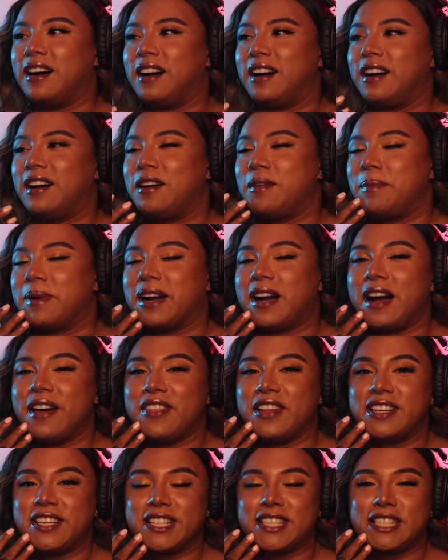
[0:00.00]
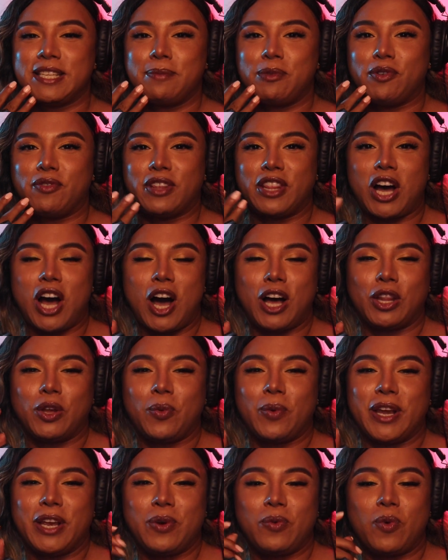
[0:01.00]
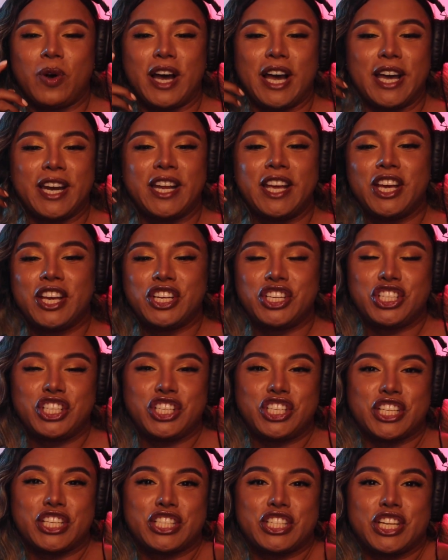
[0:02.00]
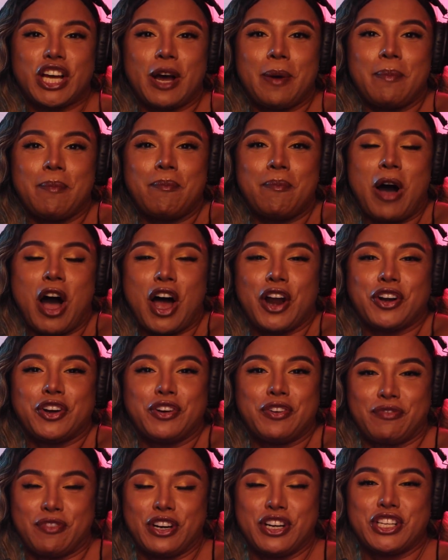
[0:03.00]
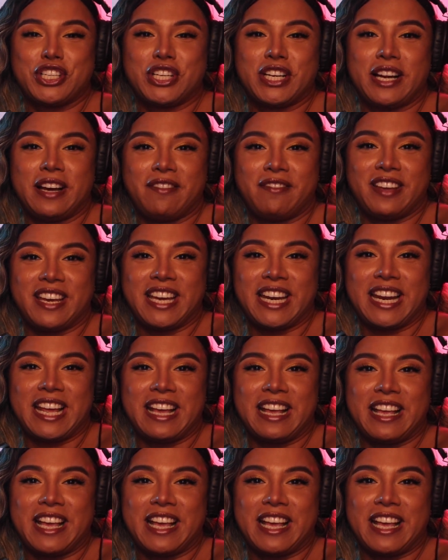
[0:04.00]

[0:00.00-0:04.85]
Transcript: Oh my God, the Disney movie, the Halloween one. She just a modern version of it.